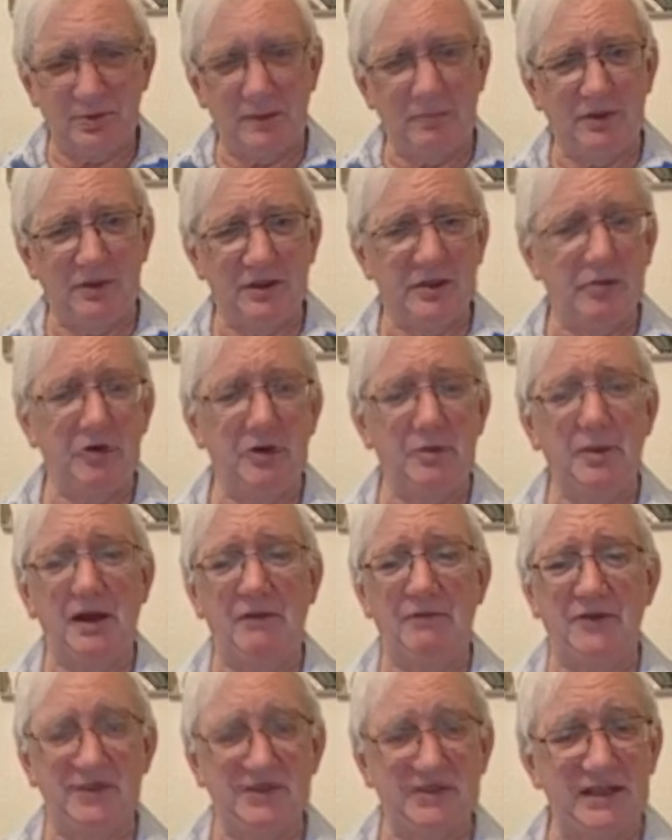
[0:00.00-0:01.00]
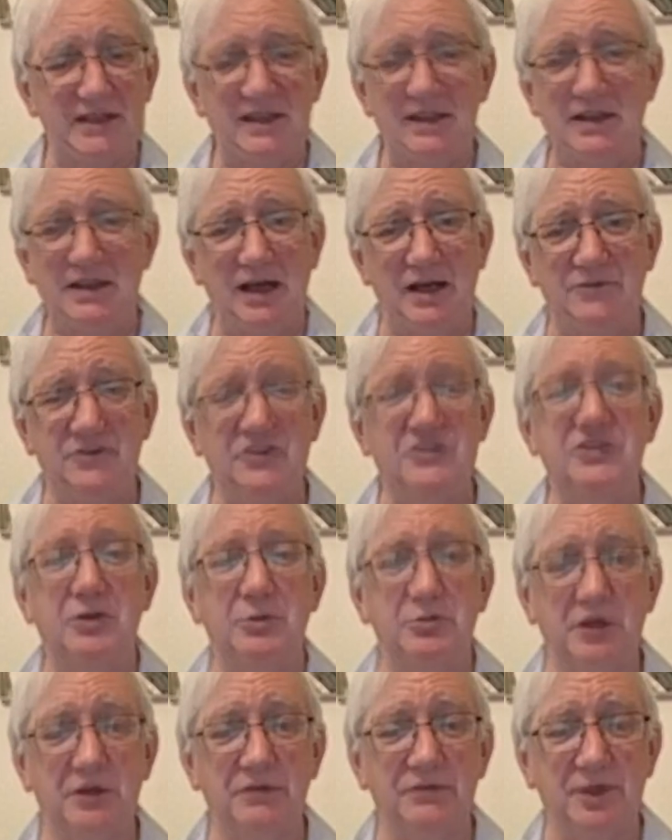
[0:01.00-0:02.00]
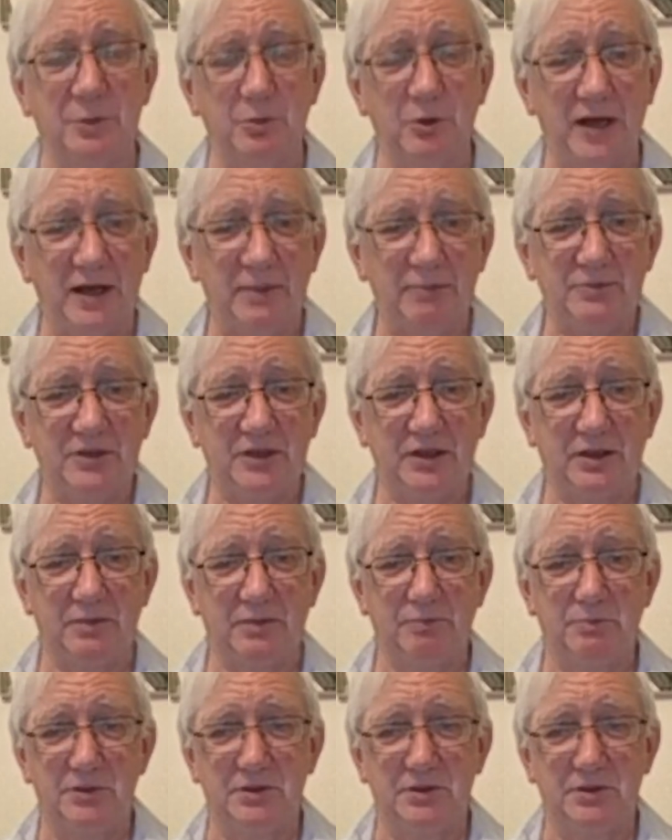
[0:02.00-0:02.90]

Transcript: most people are going about their daily lives as though nothing were happening.